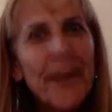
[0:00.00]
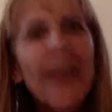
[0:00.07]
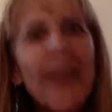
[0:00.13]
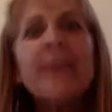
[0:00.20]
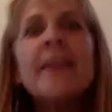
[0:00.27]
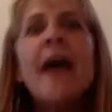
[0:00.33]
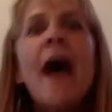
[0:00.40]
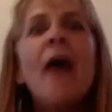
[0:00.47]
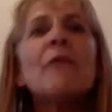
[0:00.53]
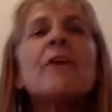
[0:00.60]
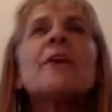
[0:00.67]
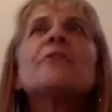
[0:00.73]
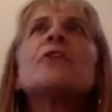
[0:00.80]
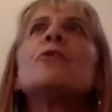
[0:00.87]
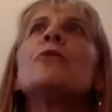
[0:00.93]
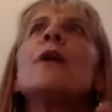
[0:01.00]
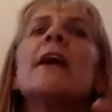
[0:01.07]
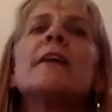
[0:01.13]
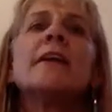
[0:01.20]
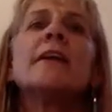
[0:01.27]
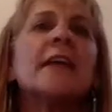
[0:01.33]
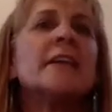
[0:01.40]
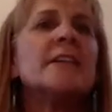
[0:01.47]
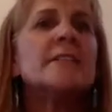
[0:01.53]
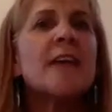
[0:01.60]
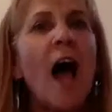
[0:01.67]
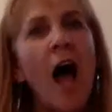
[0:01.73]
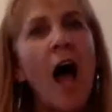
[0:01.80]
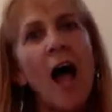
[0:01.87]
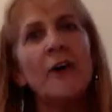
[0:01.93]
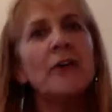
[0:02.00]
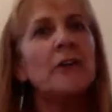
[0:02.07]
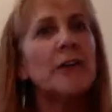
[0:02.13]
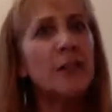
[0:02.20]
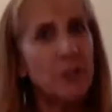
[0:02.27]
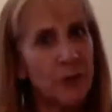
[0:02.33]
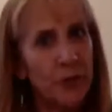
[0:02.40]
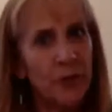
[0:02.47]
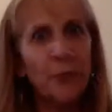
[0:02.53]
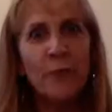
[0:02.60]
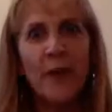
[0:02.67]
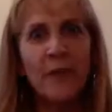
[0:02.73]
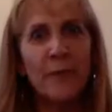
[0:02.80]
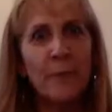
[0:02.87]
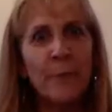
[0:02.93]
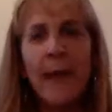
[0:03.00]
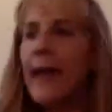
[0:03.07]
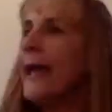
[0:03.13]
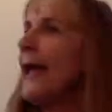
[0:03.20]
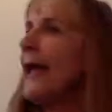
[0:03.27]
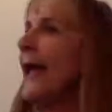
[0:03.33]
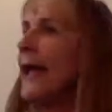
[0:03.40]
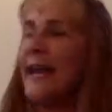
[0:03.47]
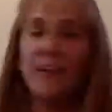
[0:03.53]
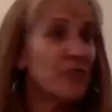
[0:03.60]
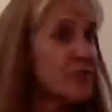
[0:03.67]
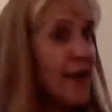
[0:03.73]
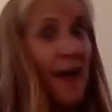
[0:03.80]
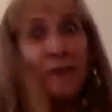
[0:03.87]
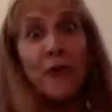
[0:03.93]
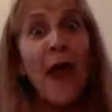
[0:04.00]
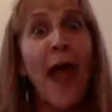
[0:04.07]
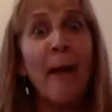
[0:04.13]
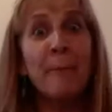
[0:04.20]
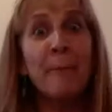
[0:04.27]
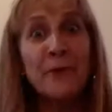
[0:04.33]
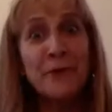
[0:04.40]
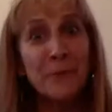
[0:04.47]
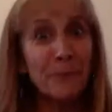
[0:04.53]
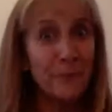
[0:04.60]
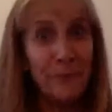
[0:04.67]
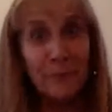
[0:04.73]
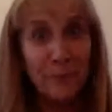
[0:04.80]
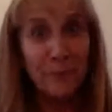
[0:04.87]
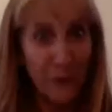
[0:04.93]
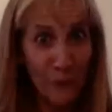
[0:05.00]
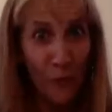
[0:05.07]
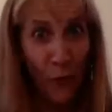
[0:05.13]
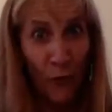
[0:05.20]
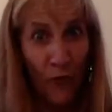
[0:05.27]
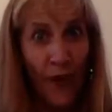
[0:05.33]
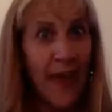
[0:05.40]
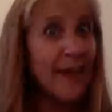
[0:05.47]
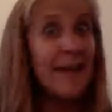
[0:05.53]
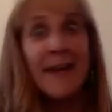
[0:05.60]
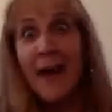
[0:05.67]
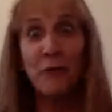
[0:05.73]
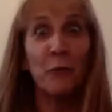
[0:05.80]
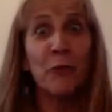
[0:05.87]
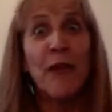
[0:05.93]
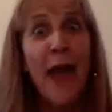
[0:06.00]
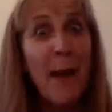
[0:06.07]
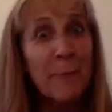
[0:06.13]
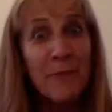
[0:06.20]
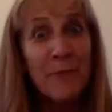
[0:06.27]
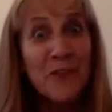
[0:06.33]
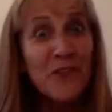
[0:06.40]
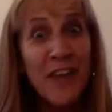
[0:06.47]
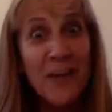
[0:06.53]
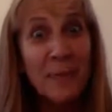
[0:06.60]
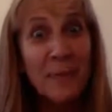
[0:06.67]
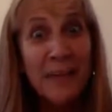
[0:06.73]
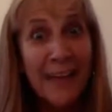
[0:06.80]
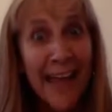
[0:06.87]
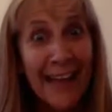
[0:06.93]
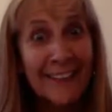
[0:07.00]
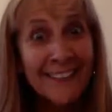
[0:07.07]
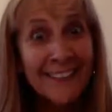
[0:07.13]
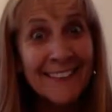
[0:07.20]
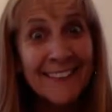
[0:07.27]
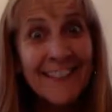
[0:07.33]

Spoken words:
And now they've created an entirely new rhythm. It's never happened before and never will happen the same again.